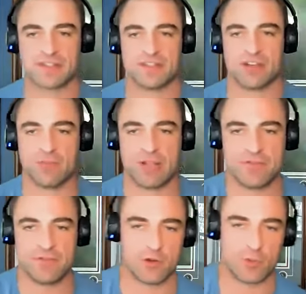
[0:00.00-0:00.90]
many of
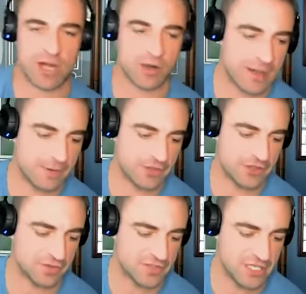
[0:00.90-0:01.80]
you are aware, right, with
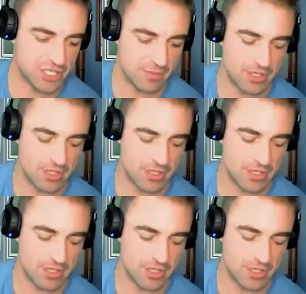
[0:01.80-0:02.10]
UFC Gym.